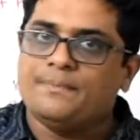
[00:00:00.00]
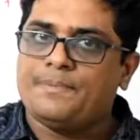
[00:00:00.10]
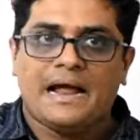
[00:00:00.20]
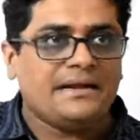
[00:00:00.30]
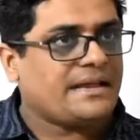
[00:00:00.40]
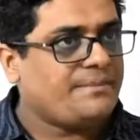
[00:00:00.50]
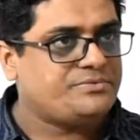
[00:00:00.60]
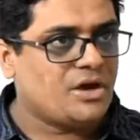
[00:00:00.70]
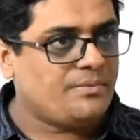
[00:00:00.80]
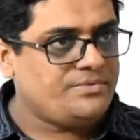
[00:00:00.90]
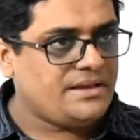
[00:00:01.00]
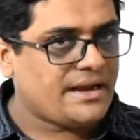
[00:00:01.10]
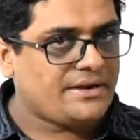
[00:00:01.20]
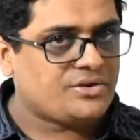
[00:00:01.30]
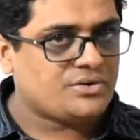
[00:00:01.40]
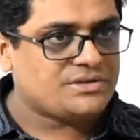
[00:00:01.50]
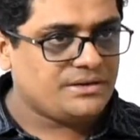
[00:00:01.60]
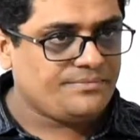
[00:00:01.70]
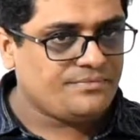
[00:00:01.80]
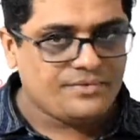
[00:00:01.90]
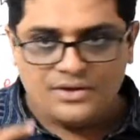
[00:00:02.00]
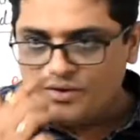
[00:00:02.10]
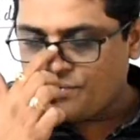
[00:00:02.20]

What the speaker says: plant absorbs the nitrogen